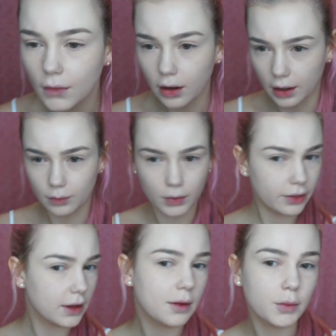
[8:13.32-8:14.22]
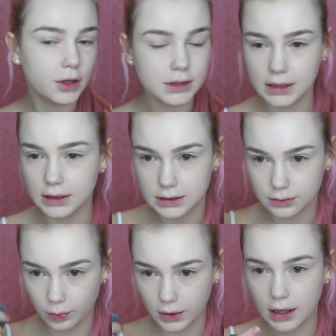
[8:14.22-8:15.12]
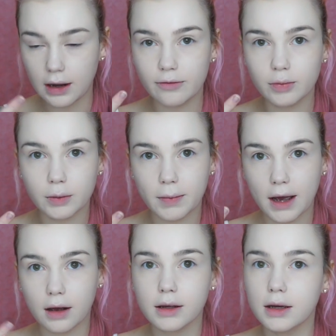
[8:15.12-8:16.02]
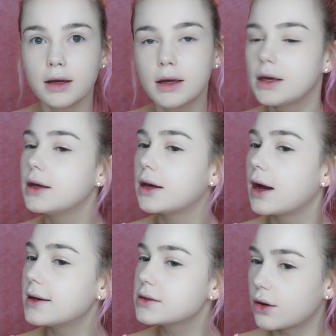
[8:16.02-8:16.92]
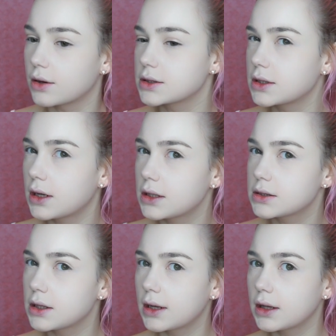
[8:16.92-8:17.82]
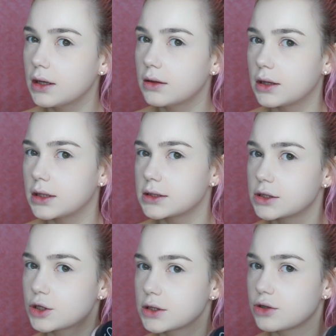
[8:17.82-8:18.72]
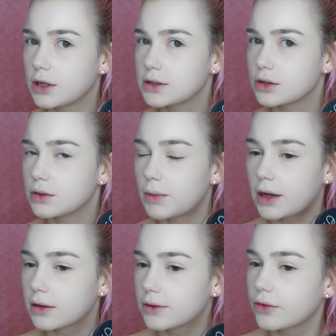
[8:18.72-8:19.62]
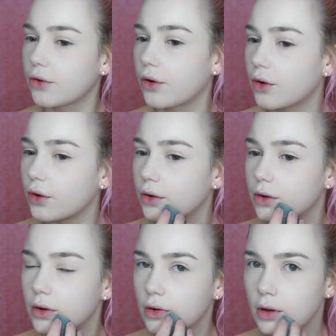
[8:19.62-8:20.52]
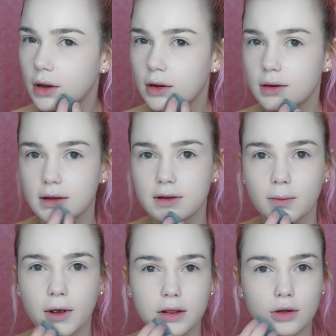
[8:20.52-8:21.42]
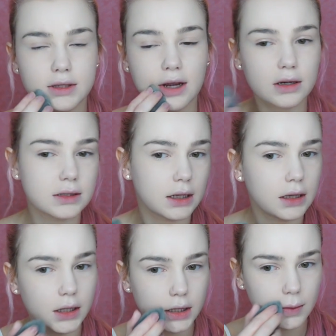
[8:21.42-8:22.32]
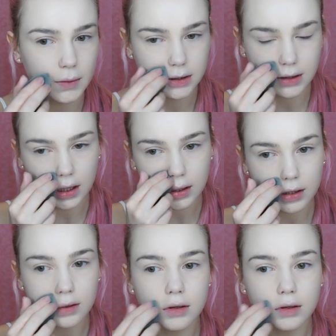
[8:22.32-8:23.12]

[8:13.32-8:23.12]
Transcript: Okay, one thing I'm noticing is where I've put powder, it has oxidized slightly, and this is just translucent powder, so it's made those areas a little bit darker.